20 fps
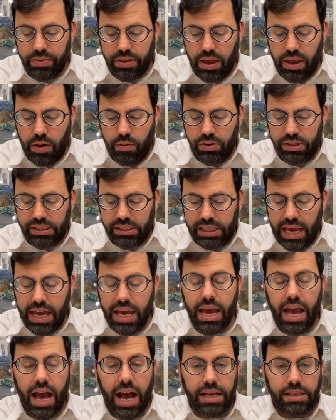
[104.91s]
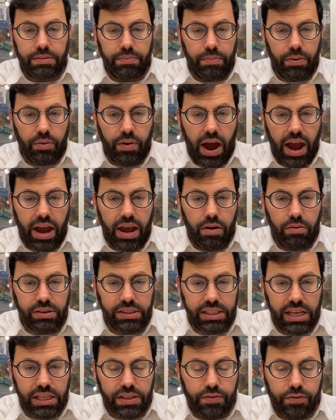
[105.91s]
It would stay
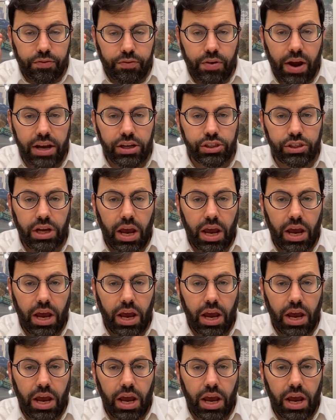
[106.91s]
as fresh